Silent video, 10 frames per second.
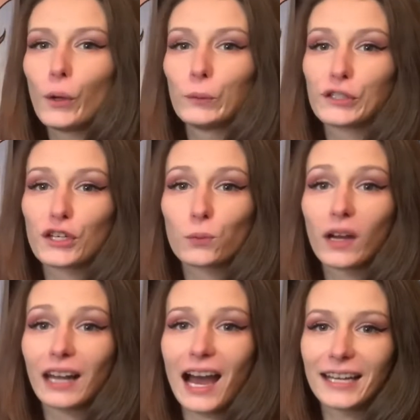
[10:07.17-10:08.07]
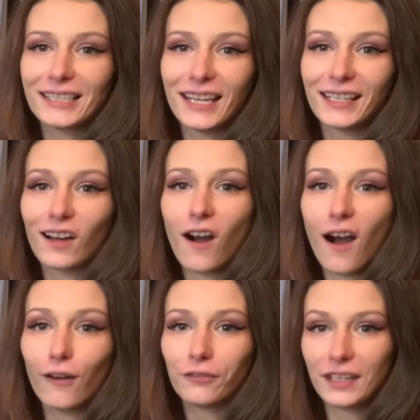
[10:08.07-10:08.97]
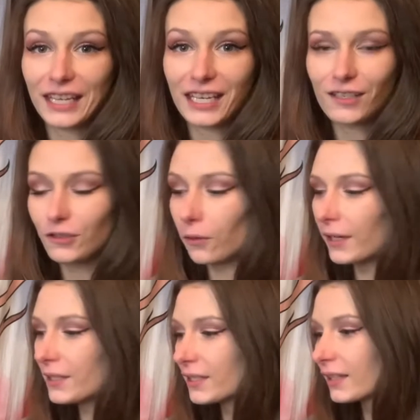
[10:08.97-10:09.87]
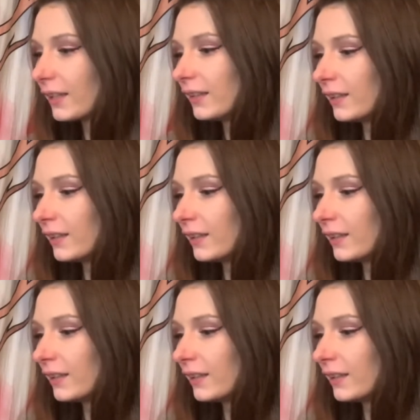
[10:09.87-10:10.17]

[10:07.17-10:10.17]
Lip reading: which is when I take it off the heat source.